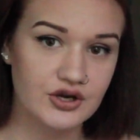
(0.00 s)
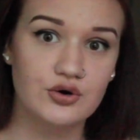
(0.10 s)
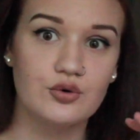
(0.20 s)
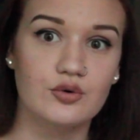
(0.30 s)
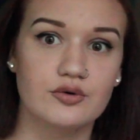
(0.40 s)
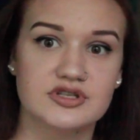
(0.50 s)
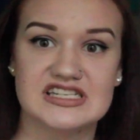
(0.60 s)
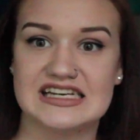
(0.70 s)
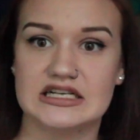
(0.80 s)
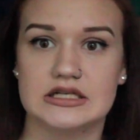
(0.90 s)
cool,
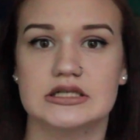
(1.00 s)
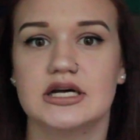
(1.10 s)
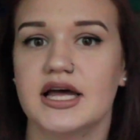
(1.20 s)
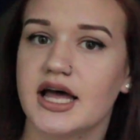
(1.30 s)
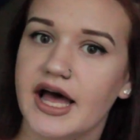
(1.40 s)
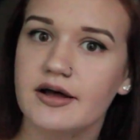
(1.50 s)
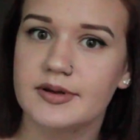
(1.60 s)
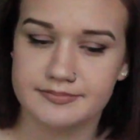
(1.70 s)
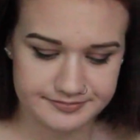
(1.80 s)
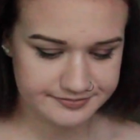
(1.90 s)
chill
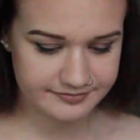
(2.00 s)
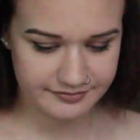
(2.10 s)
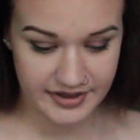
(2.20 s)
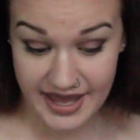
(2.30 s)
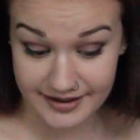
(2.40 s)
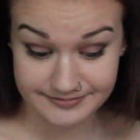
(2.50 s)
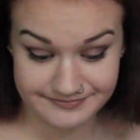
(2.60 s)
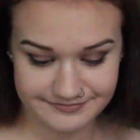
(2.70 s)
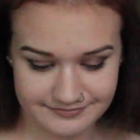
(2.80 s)
album. But yeah.